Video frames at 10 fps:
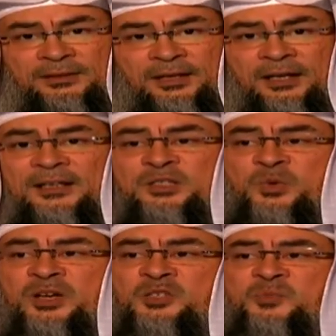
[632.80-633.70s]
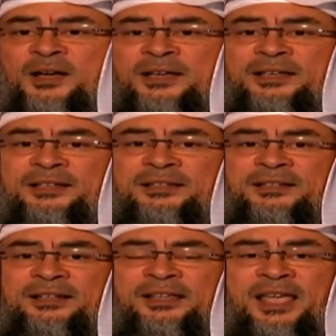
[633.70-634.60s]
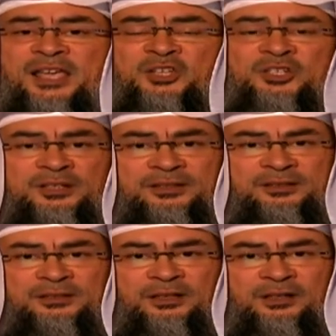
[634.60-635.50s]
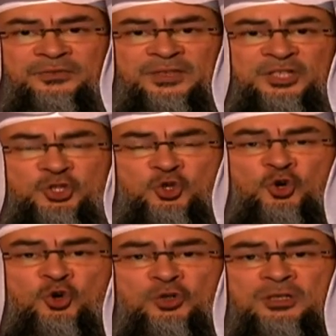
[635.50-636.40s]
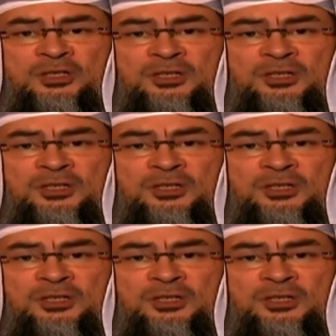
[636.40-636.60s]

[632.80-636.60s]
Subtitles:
Allah swears by the creation of this soul